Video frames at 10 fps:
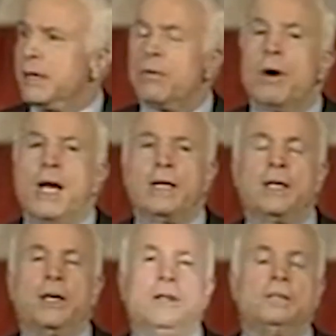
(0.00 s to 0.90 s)
A little while
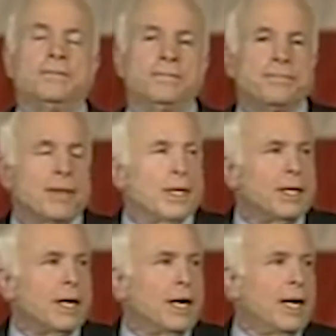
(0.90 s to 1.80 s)
ago,
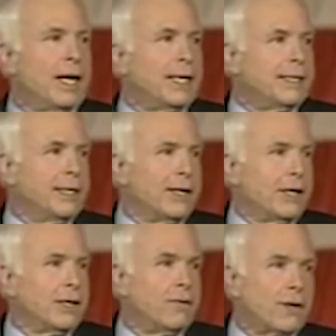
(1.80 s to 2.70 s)
I had the
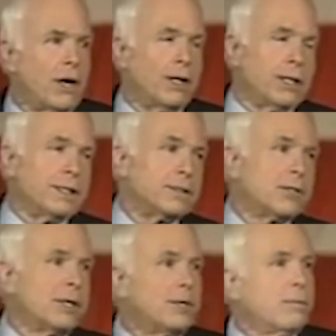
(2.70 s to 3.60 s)
honor of calling
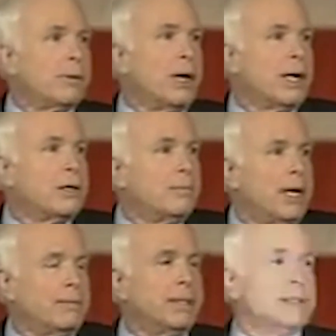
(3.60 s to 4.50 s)
Senator Barack
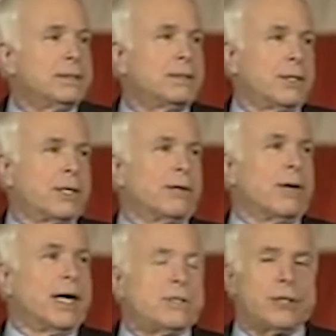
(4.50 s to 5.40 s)
Obama to
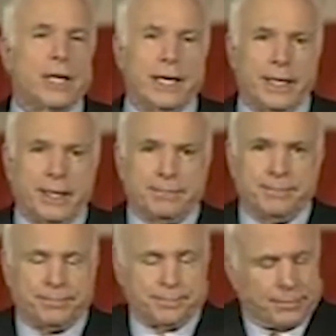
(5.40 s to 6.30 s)
congratulate him.
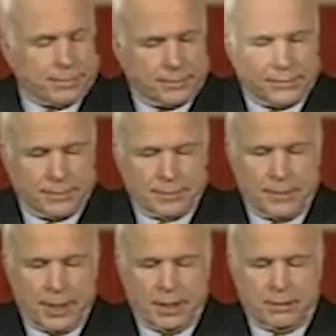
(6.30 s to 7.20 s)

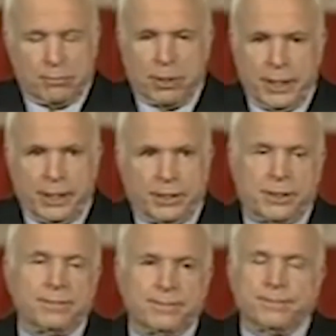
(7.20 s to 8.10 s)
Please.